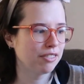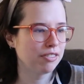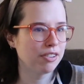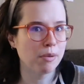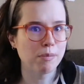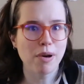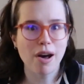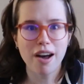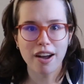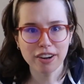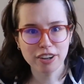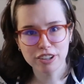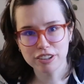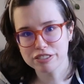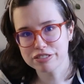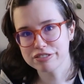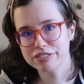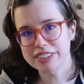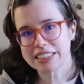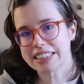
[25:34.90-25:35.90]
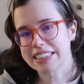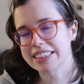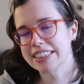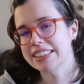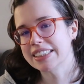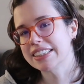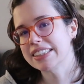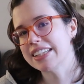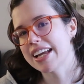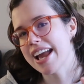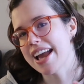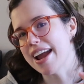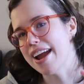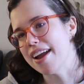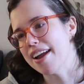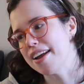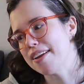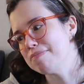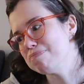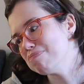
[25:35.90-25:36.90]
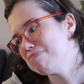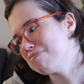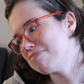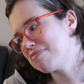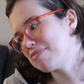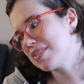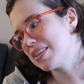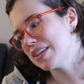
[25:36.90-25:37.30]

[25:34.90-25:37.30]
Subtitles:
filmography and